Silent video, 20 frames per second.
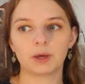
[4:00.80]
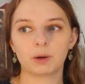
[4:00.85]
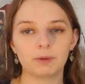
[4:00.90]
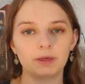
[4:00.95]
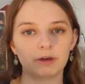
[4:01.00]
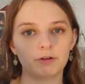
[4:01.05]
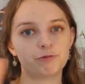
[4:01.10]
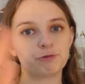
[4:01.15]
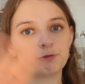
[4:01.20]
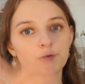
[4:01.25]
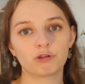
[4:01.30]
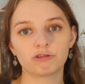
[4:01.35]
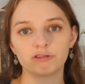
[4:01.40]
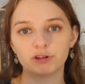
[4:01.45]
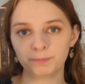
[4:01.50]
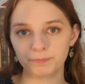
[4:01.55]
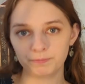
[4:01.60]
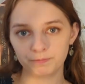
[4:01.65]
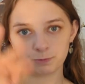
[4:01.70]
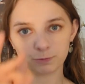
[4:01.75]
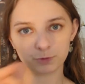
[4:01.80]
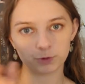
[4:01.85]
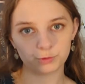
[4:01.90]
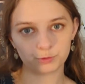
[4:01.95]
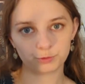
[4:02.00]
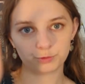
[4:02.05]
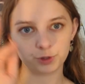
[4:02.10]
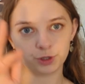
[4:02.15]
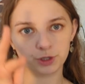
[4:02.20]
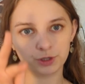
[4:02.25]
be a forum
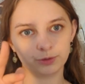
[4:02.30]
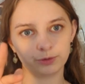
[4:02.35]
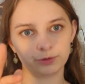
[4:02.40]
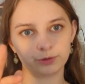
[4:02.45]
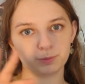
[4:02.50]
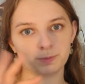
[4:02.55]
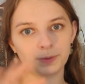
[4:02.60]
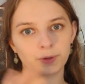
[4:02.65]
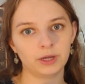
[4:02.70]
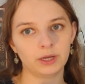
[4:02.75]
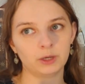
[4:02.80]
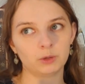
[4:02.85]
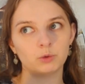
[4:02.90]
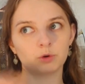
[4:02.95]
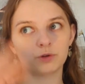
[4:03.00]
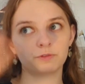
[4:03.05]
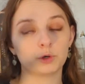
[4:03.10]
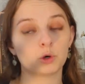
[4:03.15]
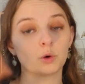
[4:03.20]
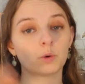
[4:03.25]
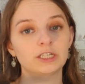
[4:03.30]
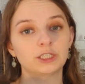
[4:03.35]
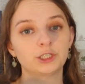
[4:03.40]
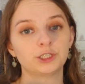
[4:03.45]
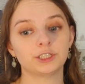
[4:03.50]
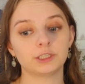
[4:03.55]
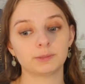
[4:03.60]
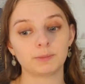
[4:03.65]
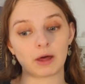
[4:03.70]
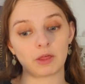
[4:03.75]
for you to put in all of your
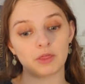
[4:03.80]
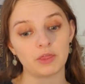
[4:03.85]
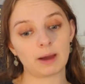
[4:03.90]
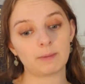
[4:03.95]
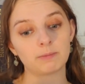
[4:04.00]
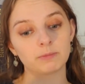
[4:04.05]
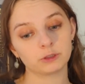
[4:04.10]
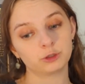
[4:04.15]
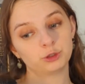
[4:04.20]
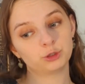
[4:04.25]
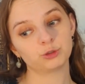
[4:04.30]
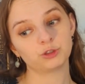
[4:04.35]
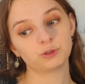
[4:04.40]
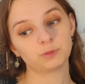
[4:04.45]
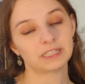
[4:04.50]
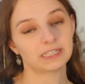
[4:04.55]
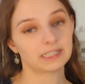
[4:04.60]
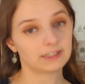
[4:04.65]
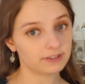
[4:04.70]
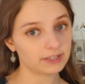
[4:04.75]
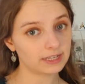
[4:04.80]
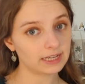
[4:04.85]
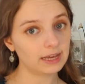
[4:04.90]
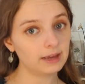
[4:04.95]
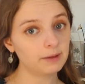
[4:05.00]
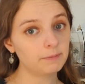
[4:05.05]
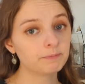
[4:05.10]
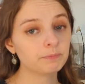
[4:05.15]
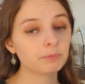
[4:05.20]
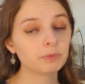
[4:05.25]
questions about that module
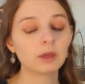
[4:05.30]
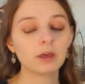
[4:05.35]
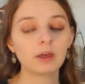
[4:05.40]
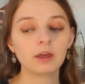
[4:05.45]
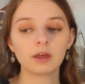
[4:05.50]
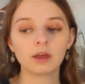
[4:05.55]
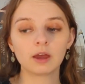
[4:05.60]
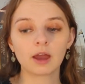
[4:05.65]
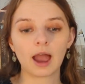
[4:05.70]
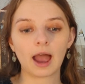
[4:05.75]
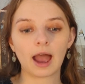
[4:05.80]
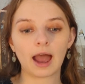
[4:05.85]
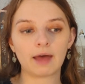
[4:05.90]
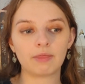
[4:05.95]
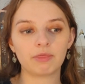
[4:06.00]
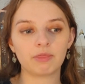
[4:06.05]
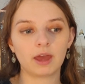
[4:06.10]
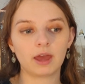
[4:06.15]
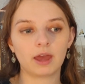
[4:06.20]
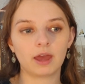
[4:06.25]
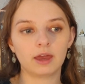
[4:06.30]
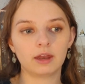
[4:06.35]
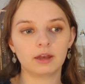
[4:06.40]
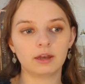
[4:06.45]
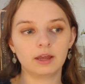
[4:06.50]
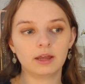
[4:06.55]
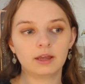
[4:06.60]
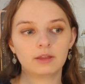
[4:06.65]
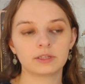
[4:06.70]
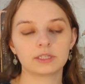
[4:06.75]
specifically. And then
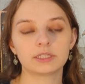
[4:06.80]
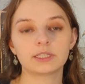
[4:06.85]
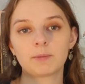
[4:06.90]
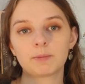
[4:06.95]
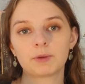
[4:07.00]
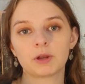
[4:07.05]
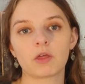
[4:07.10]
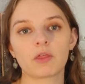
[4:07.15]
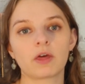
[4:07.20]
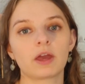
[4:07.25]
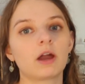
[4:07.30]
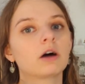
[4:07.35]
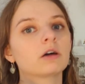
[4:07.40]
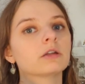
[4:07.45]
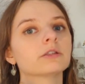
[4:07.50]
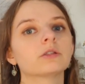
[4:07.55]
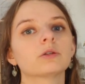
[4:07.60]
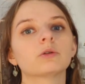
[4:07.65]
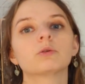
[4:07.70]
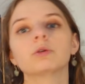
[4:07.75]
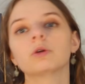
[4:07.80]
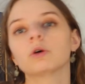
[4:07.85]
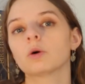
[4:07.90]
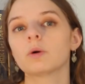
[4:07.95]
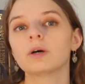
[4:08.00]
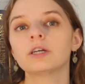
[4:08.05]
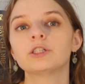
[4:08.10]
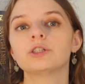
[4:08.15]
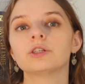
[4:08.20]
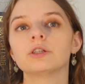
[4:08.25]
in the seminar, they answer all your
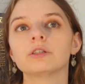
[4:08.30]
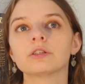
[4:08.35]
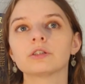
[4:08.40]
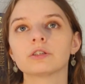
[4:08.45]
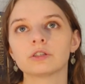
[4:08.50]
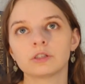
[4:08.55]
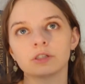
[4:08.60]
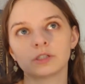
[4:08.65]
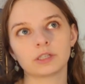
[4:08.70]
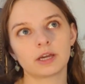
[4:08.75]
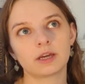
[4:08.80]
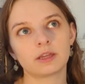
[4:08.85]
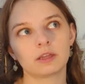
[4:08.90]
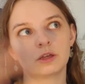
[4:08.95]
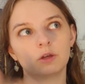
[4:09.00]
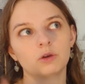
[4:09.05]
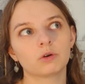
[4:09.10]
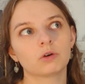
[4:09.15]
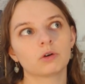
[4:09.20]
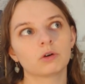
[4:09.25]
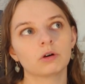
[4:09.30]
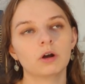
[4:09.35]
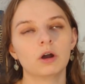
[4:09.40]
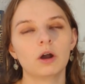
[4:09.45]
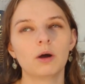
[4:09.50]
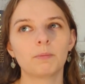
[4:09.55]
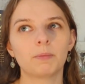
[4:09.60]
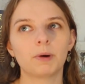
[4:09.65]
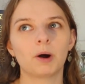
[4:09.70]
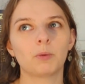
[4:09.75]
questions. So say that you're
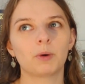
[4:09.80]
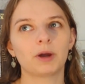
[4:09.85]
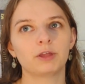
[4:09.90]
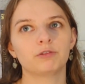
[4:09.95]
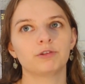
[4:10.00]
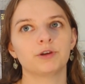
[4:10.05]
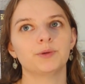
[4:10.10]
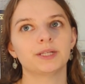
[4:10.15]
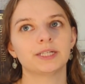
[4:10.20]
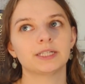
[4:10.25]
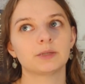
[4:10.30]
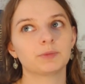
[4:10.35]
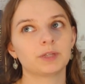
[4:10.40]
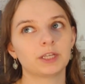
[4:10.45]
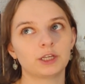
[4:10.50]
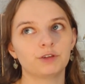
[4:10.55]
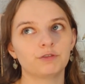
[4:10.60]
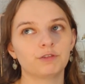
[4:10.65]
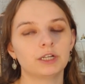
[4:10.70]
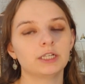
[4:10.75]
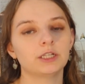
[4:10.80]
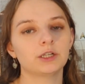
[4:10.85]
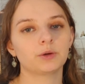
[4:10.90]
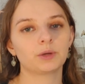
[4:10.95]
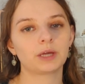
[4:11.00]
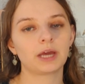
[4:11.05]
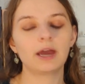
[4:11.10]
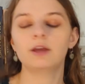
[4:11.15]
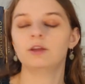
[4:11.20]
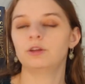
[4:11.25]
partway through and there's something you really don't
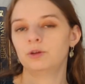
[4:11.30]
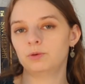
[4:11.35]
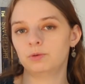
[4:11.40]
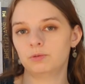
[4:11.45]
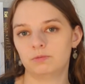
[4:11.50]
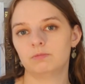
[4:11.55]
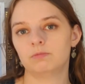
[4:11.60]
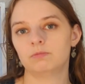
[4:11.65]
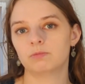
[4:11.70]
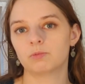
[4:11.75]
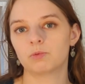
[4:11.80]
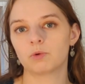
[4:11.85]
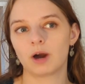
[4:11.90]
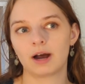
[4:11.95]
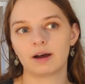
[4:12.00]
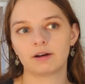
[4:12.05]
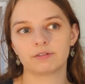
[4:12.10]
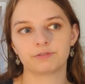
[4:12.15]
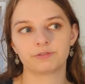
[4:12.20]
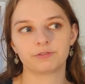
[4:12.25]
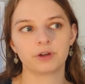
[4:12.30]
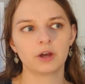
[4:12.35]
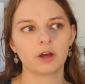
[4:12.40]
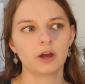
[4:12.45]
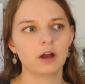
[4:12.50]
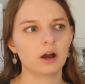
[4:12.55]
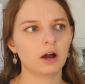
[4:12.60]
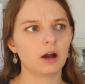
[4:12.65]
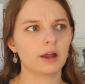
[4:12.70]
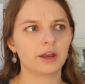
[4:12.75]
get, you will have
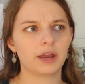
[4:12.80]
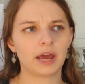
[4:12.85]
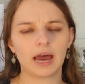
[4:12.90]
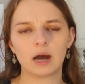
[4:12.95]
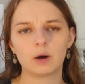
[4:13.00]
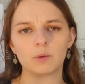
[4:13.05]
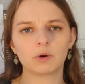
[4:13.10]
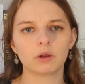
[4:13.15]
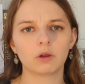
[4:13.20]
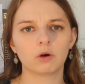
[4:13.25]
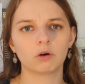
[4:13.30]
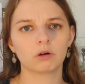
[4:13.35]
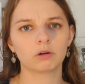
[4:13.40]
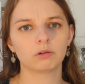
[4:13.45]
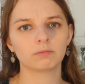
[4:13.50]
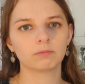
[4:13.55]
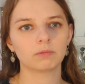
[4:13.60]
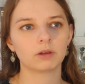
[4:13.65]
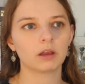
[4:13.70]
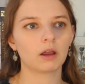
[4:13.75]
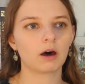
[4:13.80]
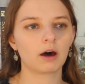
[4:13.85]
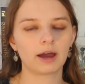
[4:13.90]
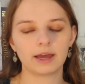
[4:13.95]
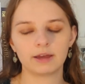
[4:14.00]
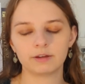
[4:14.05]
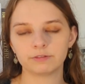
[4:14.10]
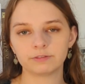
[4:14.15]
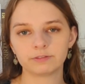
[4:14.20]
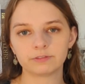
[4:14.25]
an hour-long
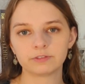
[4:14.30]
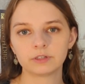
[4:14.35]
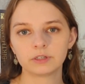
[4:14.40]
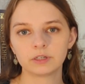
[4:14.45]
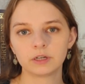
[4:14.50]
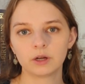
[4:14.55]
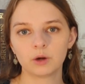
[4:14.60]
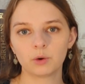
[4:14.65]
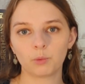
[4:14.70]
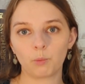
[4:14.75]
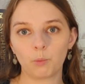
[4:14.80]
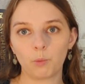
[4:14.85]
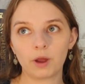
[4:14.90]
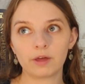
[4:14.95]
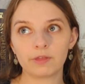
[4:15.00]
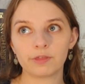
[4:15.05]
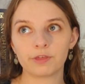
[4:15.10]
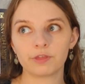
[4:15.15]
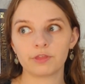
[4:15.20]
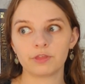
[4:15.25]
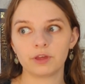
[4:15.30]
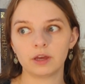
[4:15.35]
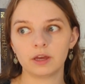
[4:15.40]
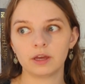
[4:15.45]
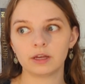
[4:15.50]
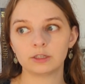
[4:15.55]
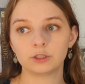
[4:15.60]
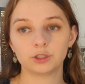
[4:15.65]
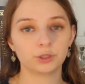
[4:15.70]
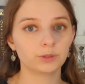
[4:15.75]
live with
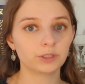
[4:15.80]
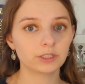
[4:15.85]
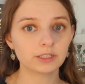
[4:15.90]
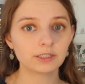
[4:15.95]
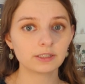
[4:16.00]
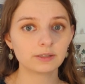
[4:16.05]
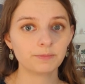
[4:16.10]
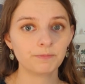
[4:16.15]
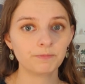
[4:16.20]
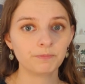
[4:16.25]
the tutors.